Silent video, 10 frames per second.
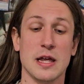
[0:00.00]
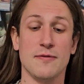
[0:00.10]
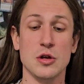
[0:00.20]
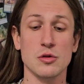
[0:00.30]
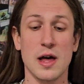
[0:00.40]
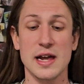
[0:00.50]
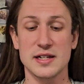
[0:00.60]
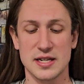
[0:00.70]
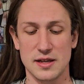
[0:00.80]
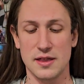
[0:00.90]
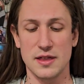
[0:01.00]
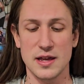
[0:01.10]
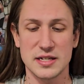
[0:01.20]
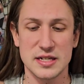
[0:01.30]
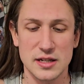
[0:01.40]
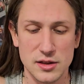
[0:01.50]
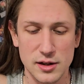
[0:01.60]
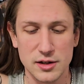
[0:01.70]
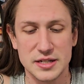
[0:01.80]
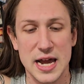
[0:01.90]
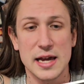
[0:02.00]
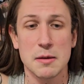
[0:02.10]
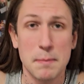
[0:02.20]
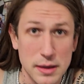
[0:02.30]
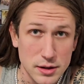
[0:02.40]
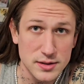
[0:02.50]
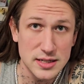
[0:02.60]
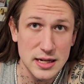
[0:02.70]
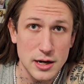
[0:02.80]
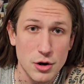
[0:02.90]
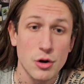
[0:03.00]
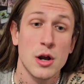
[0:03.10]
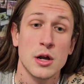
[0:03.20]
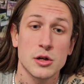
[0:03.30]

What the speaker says: if you liked this little deck build here,